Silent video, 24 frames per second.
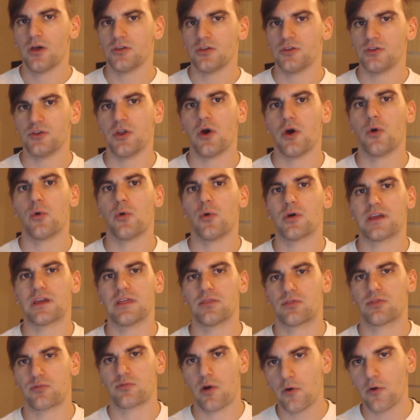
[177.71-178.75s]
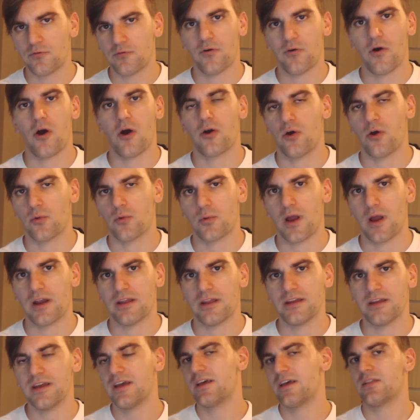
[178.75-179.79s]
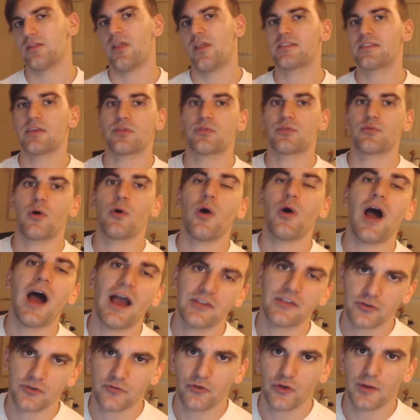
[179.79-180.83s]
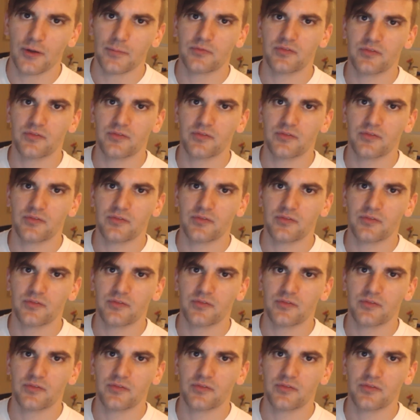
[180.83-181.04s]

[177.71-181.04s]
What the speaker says: you know, can throw far already, like to throw hyzer